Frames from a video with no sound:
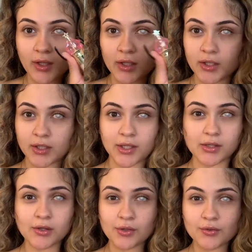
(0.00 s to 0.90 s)

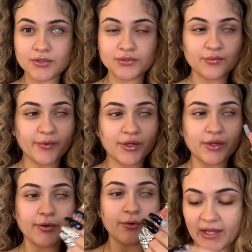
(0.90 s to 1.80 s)
Hello, it's super
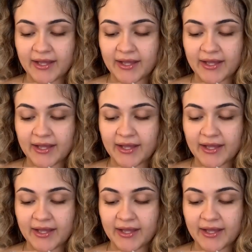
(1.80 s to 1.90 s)
cute.